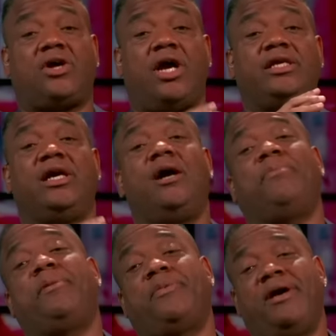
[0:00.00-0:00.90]
our young
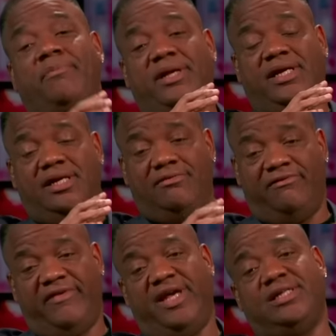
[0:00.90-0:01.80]
people have been
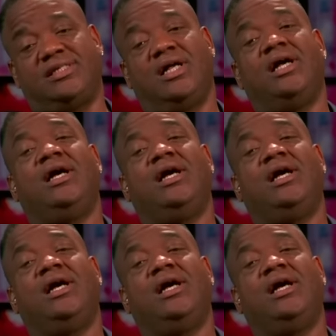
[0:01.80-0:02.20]
convinced